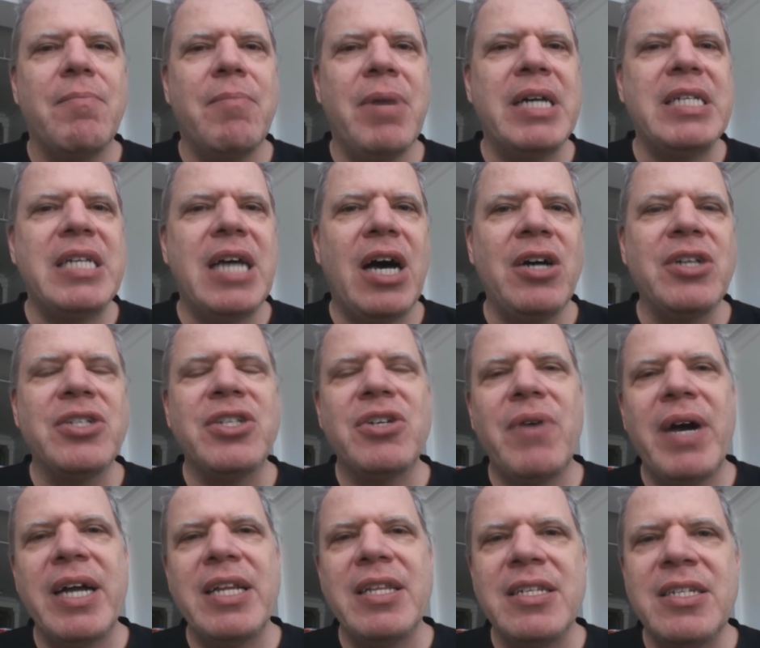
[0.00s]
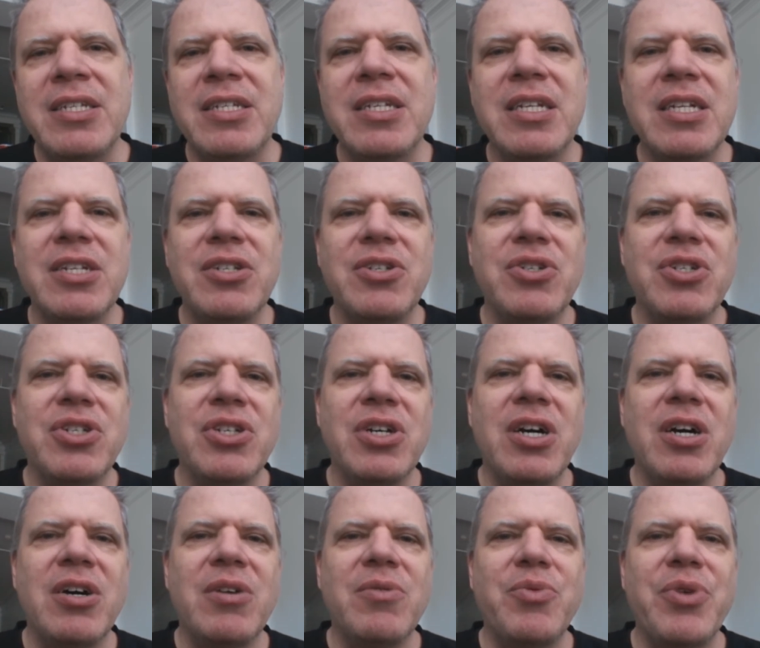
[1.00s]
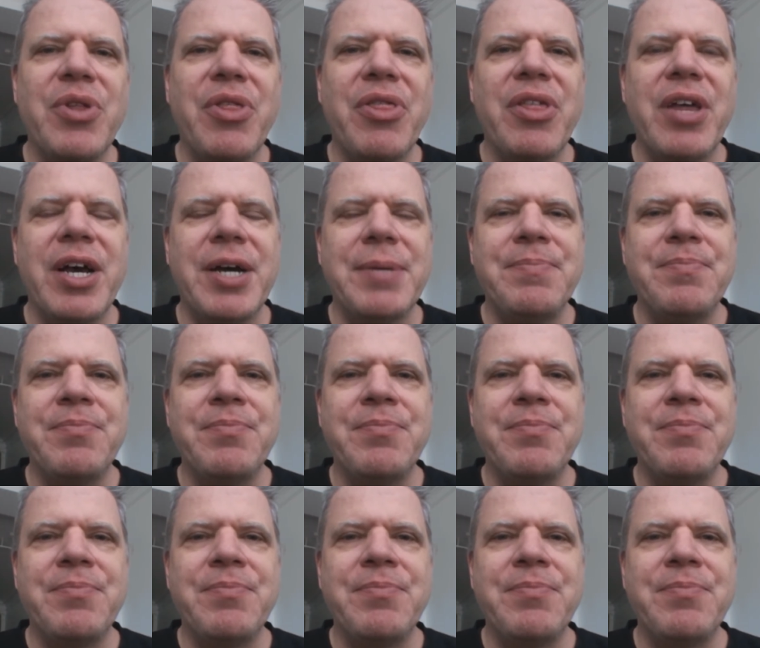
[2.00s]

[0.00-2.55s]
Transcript: but also I listen, as you saw, with